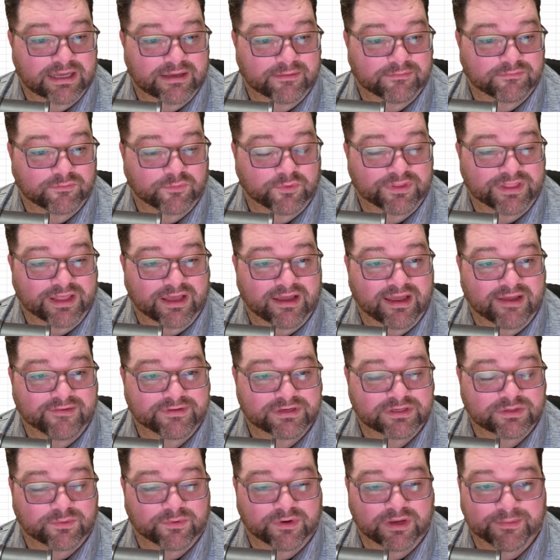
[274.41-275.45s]
without
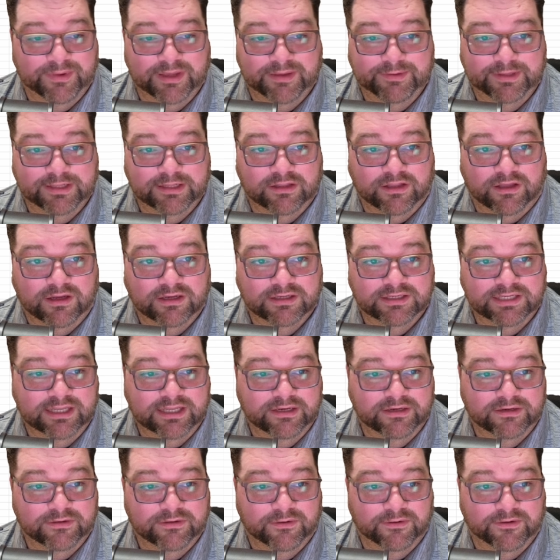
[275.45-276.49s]
having to worry about being logged
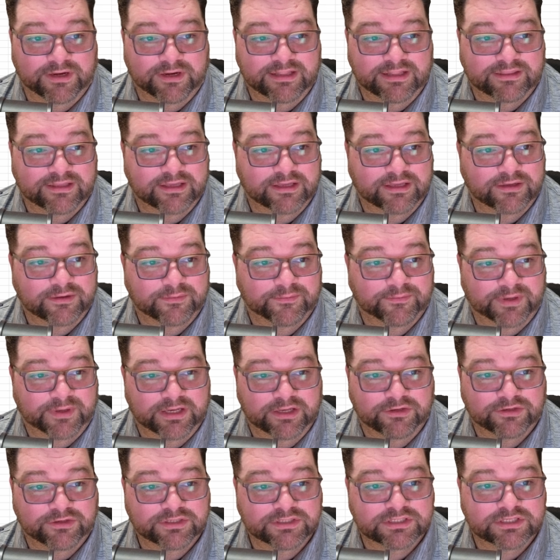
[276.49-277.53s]
in or anything. But
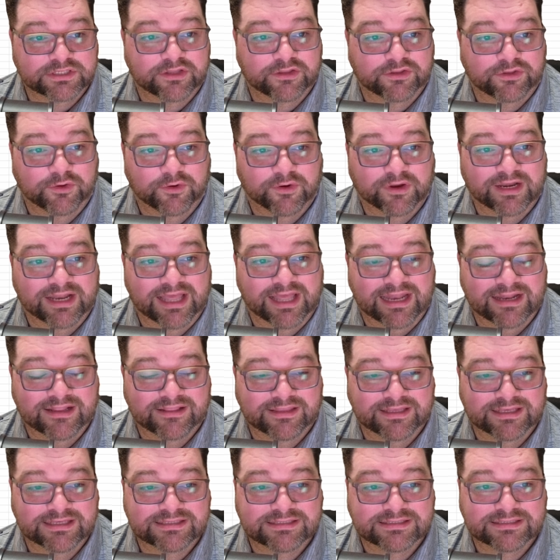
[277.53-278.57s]
you're going to edit
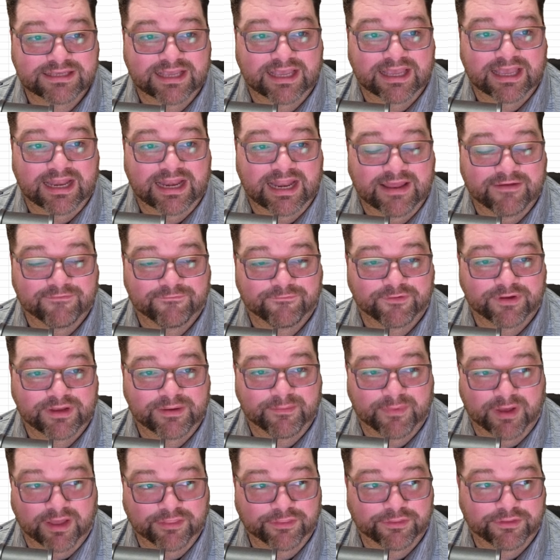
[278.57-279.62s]
this at every
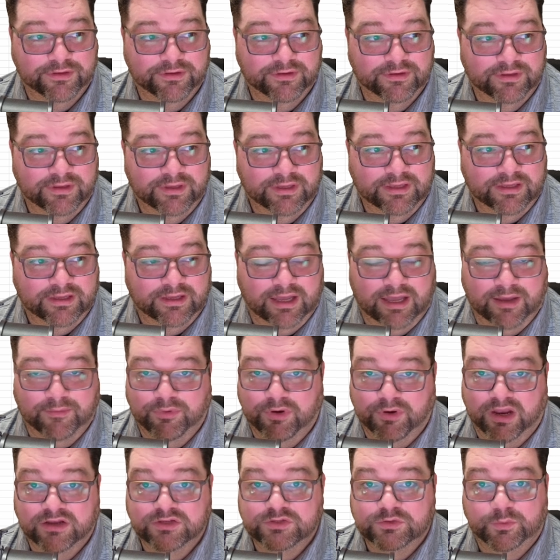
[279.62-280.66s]
month.
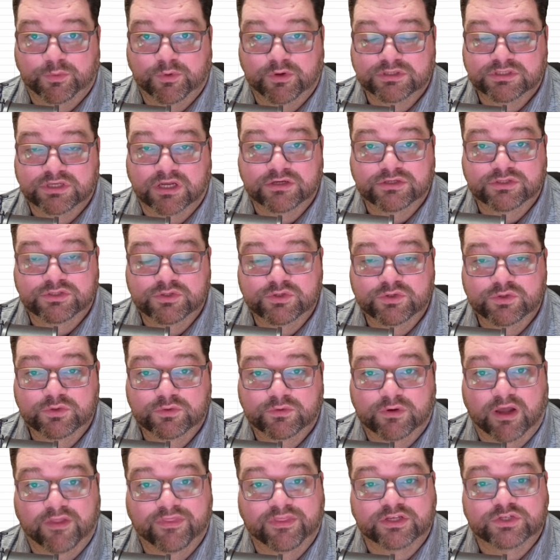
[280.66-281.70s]
Progress reports are
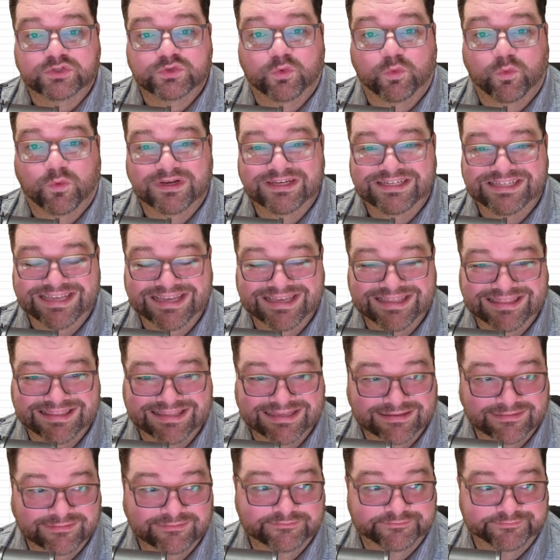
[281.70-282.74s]
due on the 20th
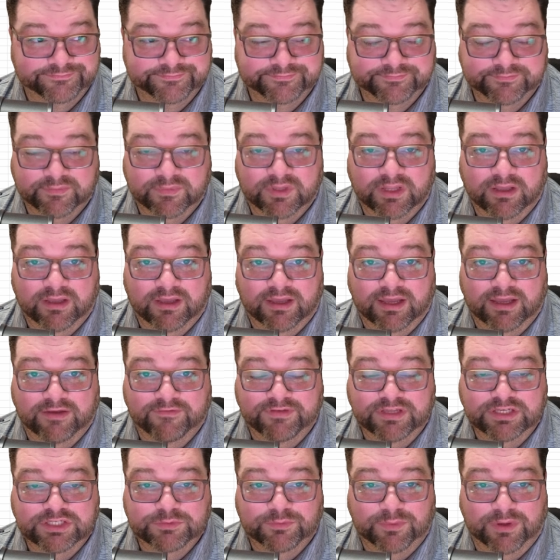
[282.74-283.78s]
of
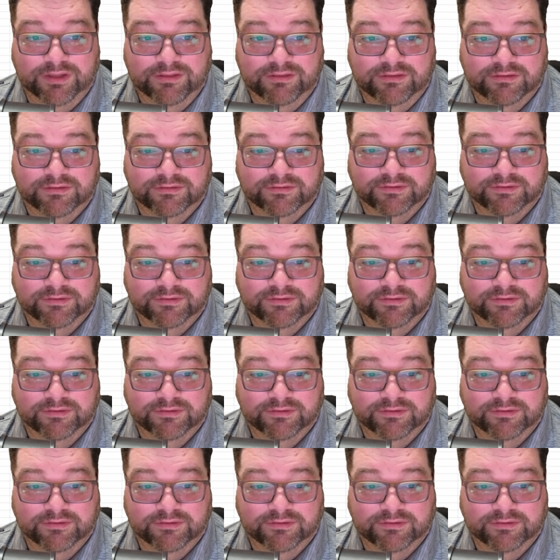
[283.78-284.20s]
each month.